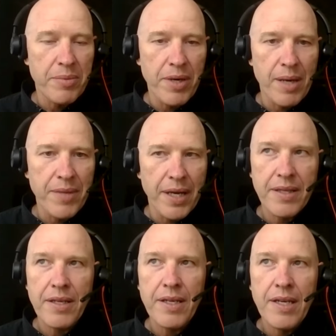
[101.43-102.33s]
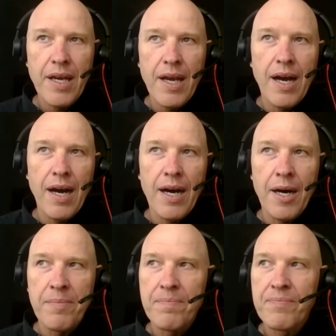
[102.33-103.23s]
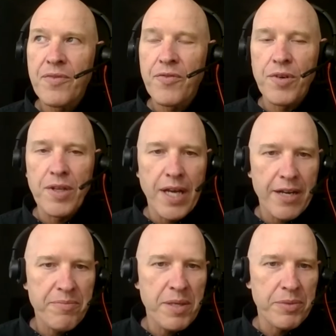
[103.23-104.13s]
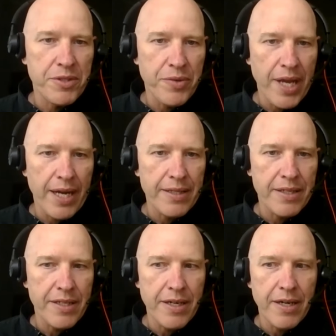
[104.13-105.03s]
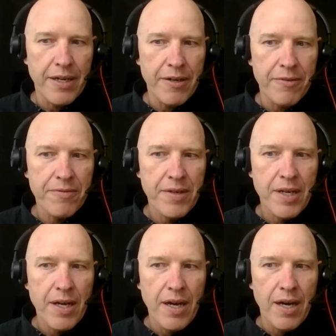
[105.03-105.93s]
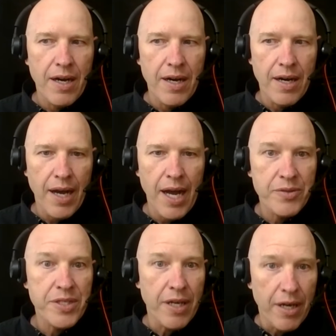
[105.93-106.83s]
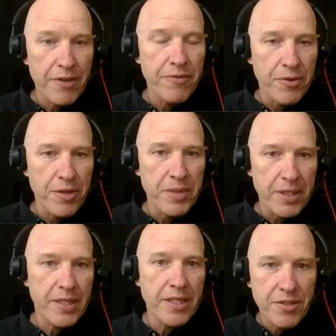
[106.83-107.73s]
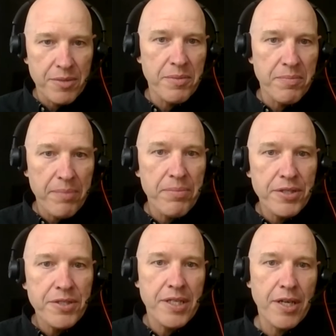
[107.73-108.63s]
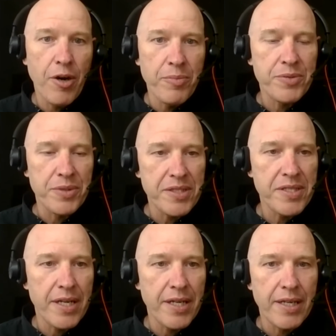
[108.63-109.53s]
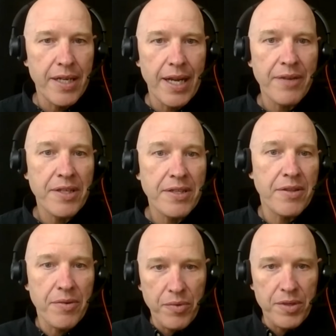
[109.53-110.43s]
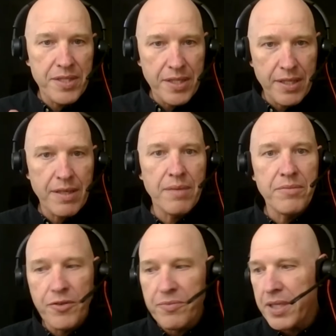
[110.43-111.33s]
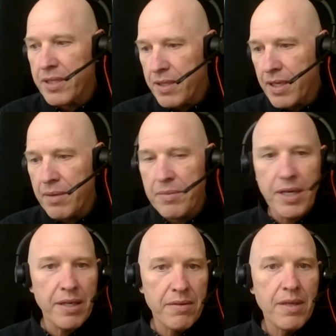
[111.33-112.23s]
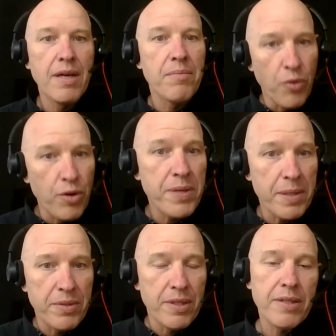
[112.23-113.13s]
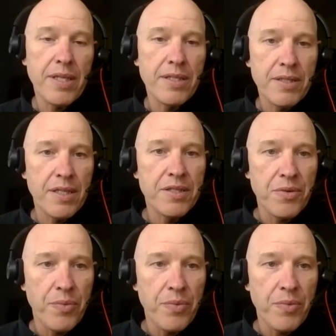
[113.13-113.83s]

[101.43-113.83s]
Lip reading: a problem. I think for a lot of people, the reality of housing unaffordability in terms of purchasing a home has really set in. And I think that we're seeing a movement among more people into